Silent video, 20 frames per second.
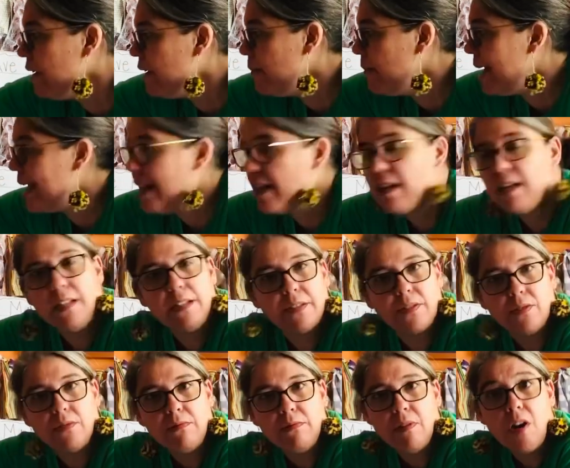make a
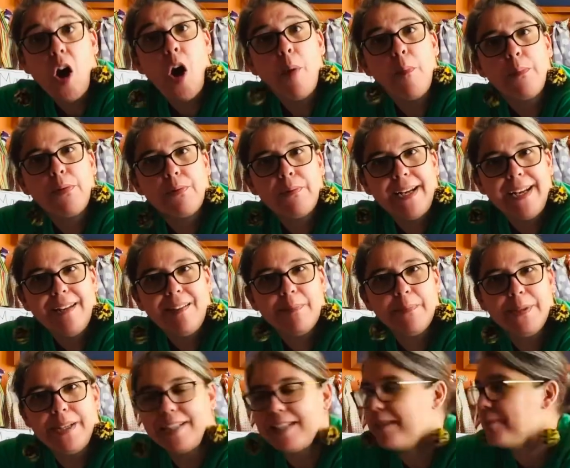little prayer buddy